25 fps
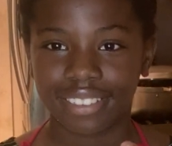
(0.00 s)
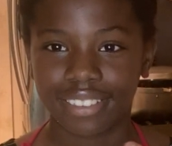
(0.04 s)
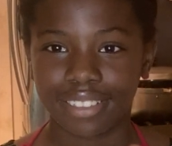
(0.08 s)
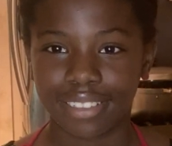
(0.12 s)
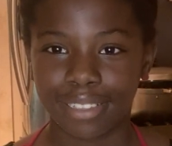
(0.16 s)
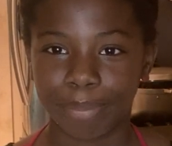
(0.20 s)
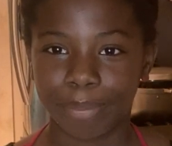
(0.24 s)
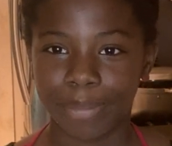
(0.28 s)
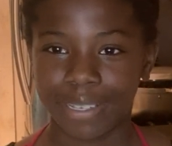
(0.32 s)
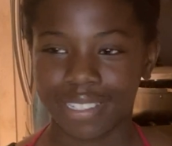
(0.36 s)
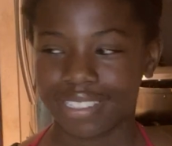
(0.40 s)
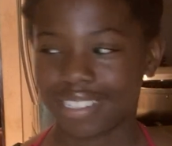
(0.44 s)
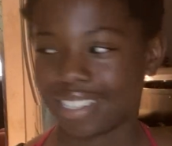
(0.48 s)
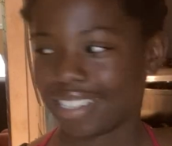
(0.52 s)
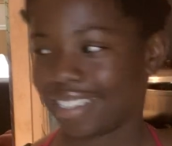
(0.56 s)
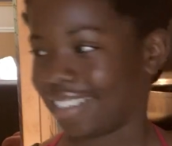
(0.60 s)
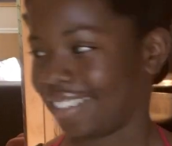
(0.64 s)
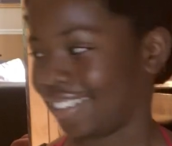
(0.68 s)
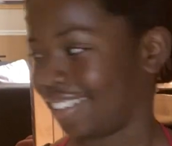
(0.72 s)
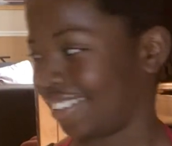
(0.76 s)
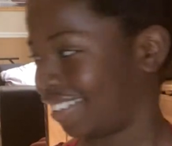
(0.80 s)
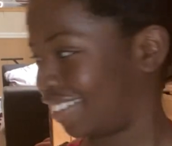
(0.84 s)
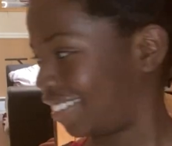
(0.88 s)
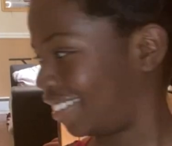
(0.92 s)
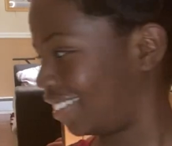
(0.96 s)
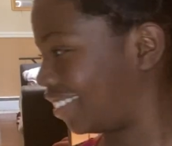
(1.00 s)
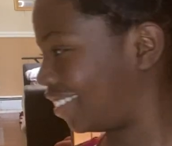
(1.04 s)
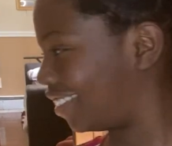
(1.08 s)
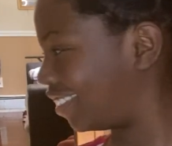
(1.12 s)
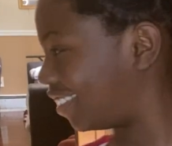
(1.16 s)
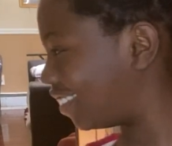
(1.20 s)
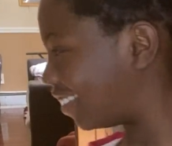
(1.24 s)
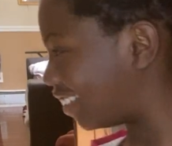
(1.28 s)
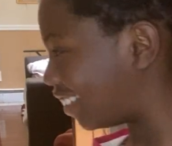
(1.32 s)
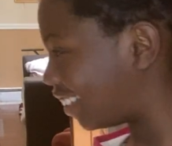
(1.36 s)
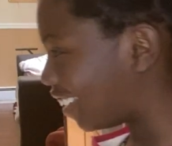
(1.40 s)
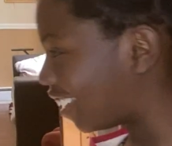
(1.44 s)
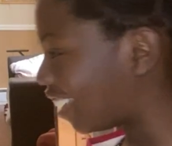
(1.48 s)
the best idea.
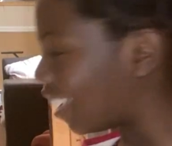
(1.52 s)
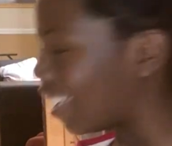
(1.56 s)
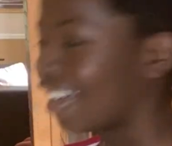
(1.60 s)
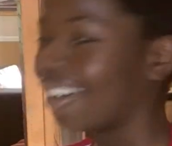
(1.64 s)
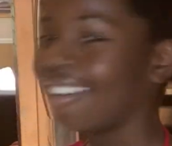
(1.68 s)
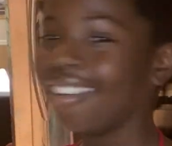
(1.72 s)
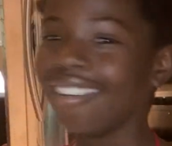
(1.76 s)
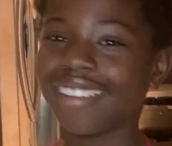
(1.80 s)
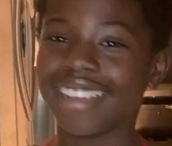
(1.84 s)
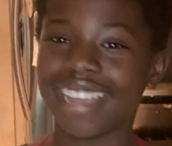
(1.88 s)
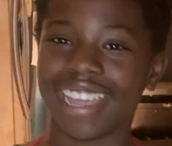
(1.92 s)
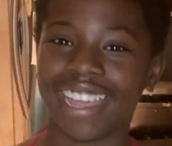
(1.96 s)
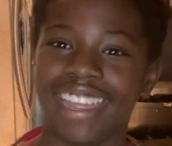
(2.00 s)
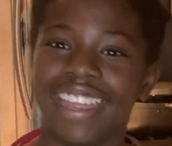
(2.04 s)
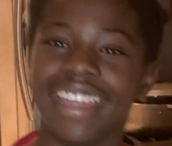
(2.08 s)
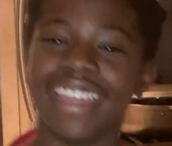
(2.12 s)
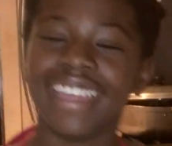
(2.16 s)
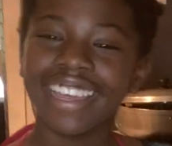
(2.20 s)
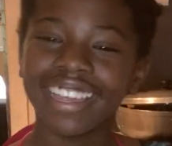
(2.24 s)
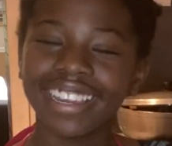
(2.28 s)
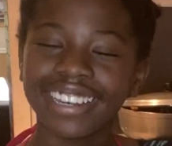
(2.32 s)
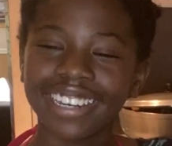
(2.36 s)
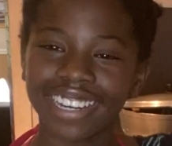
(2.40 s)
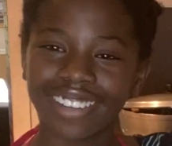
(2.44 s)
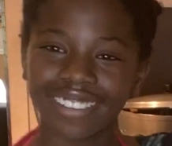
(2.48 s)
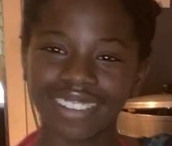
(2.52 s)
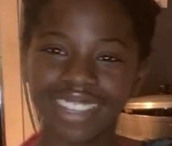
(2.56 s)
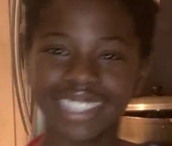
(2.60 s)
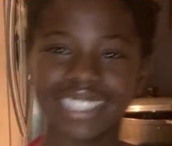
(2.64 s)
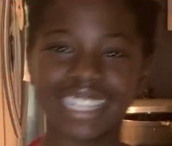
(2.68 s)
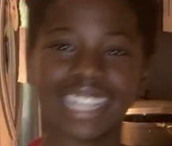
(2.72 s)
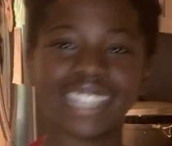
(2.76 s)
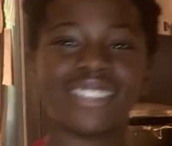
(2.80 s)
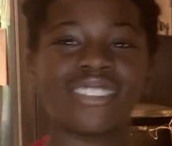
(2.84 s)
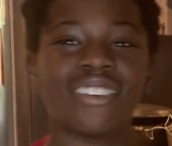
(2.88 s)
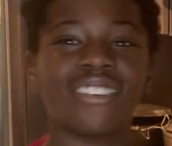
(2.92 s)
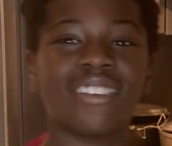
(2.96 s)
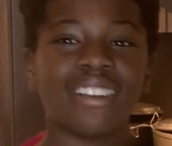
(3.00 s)
Okay, now let's get
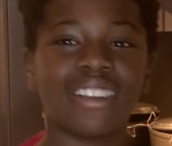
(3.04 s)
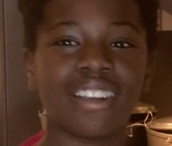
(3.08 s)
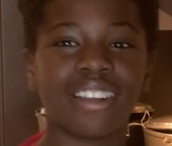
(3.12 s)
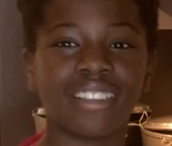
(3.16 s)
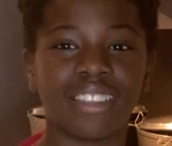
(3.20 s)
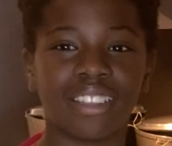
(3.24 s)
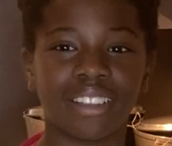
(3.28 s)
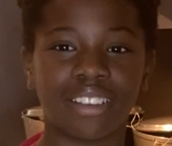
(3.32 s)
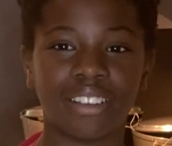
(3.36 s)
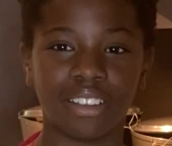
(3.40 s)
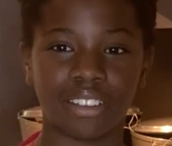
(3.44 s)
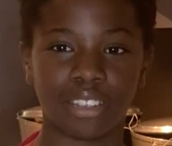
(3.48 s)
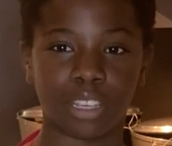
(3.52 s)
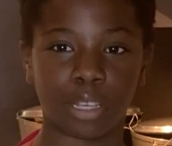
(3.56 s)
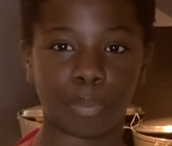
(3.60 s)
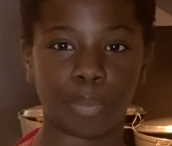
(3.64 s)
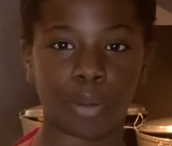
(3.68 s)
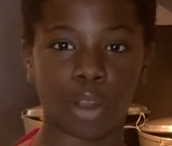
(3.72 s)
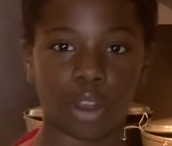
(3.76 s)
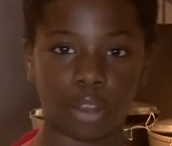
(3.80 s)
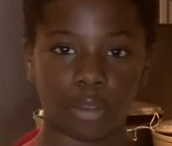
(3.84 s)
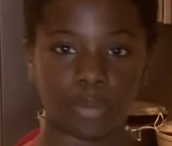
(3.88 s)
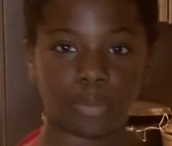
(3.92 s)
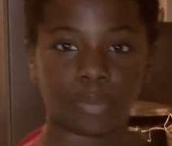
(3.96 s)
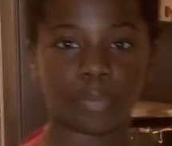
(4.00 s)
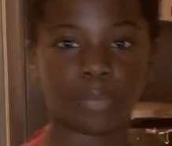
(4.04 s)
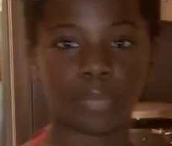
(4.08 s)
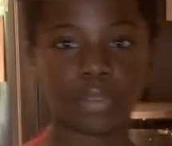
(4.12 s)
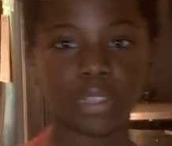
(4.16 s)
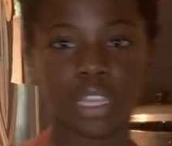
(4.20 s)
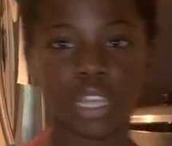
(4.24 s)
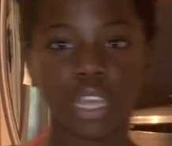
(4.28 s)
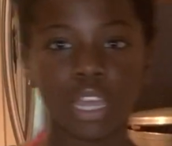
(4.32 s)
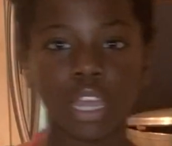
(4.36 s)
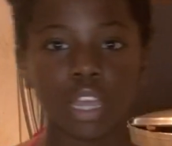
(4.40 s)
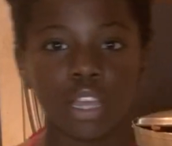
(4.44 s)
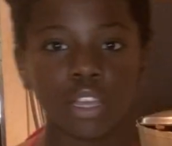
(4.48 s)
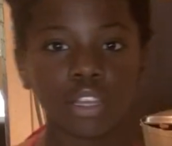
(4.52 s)
started on the cooking part.
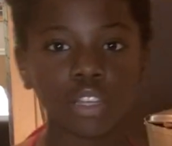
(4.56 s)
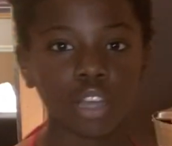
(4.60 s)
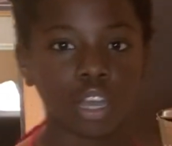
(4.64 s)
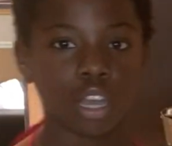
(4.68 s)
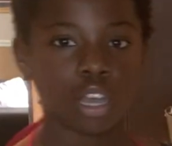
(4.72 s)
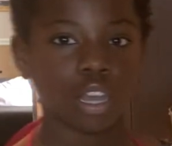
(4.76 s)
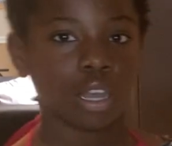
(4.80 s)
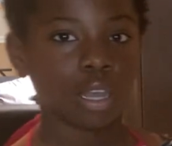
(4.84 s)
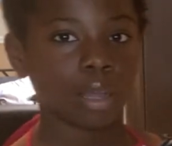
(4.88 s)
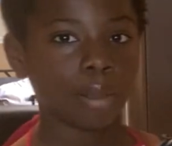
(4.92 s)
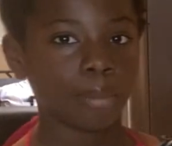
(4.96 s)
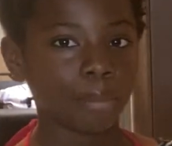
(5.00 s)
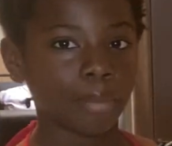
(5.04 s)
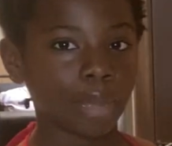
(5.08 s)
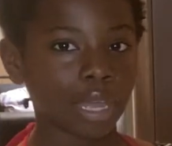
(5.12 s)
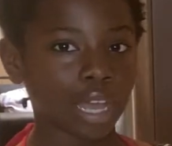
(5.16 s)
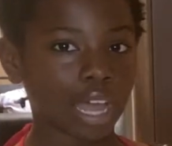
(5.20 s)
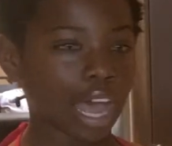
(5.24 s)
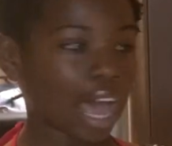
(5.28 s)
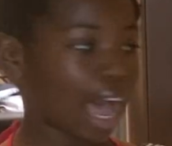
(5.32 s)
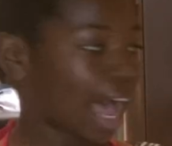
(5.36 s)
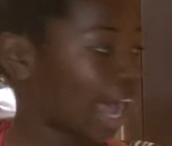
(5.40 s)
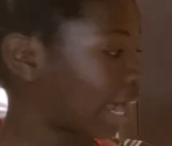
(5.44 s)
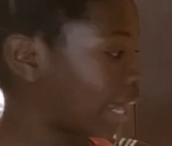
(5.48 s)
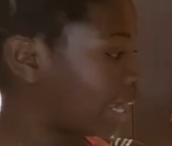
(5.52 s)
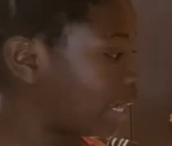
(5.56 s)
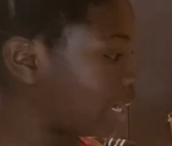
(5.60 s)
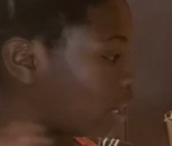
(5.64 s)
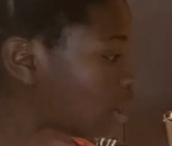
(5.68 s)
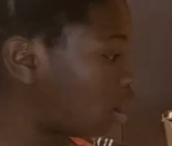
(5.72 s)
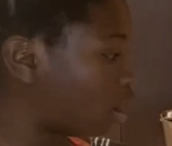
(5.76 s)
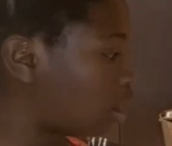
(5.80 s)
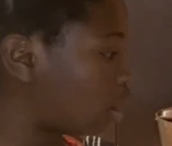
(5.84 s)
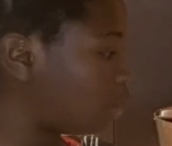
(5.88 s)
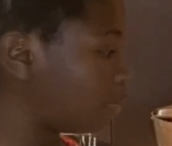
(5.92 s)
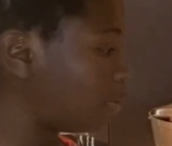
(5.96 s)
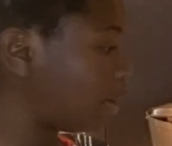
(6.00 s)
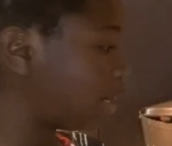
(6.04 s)
I
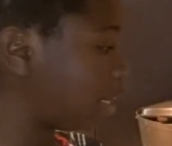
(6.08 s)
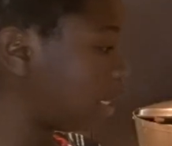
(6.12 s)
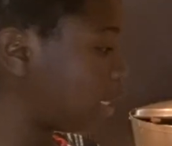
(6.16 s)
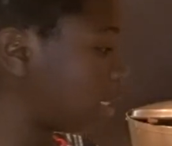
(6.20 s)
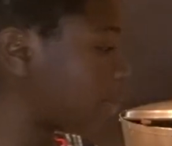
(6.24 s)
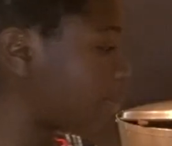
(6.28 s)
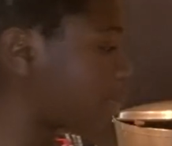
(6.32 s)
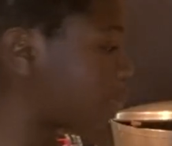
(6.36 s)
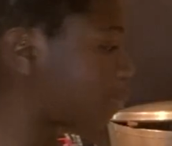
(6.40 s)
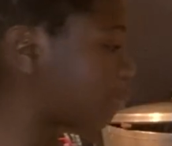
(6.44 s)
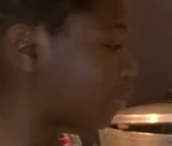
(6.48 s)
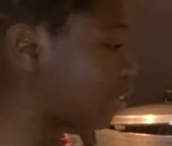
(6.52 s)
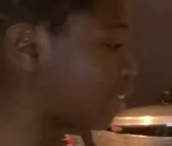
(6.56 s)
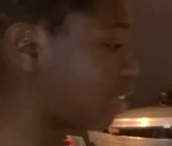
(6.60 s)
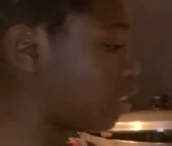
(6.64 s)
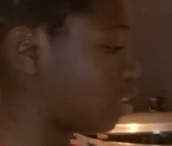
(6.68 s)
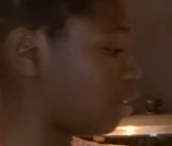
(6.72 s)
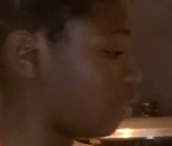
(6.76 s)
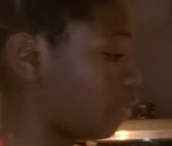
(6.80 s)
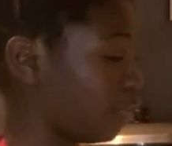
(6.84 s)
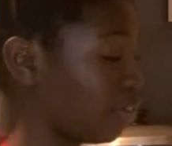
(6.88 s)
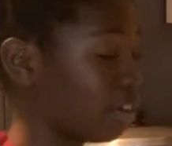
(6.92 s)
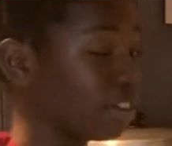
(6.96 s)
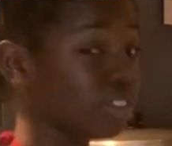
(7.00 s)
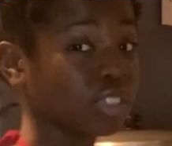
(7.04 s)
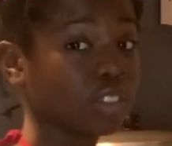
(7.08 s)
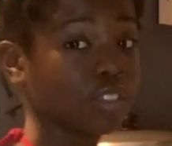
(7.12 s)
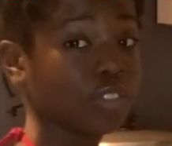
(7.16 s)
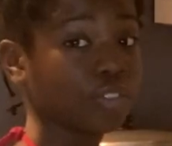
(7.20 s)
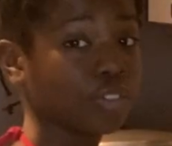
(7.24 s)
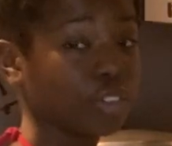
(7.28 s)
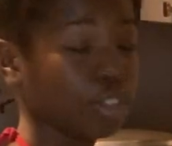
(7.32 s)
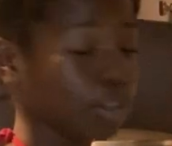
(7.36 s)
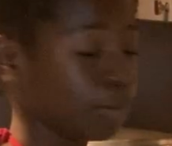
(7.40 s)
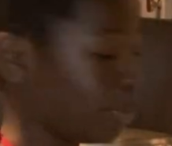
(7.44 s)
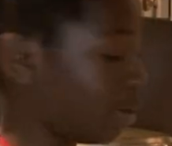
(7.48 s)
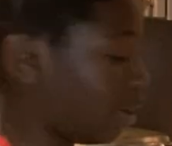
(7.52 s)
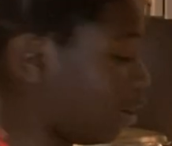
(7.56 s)
already did the first few
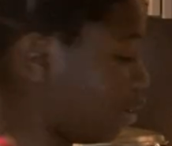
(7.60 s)
parts